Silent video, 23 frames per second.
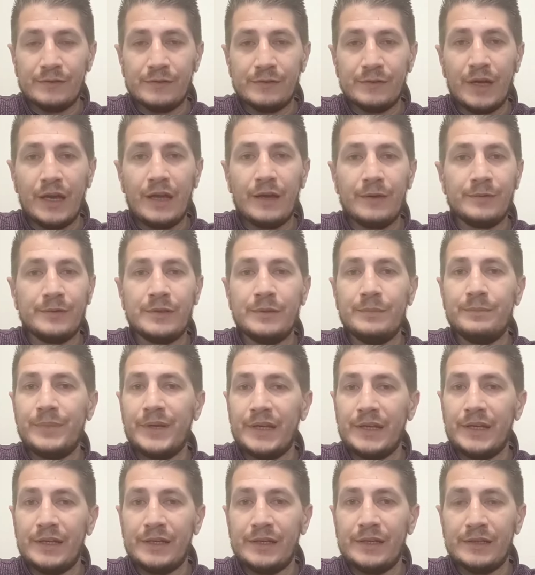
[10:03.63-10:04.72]
you have to
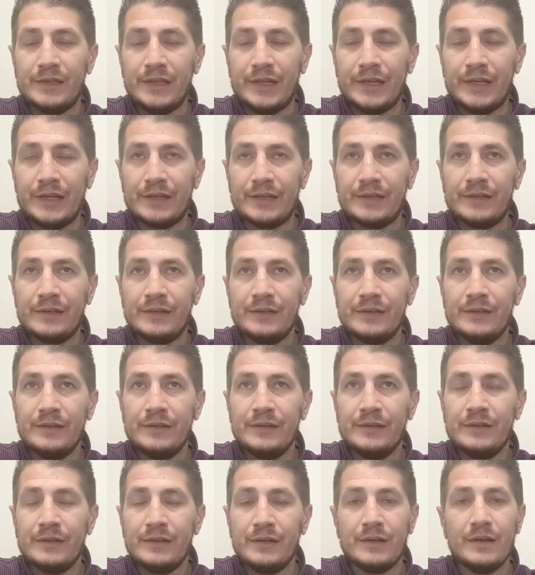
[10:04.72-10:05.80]
pay like
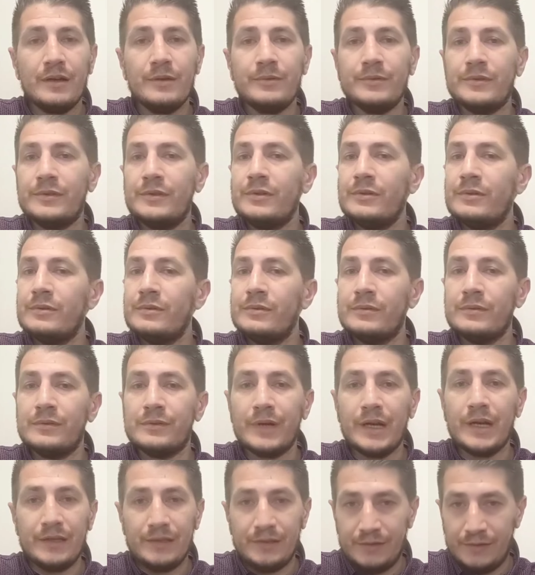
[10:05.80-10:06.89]
around 2
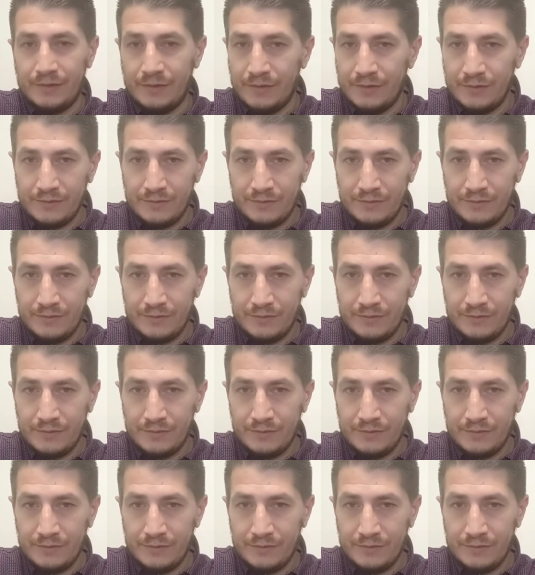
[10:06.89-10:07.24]
grand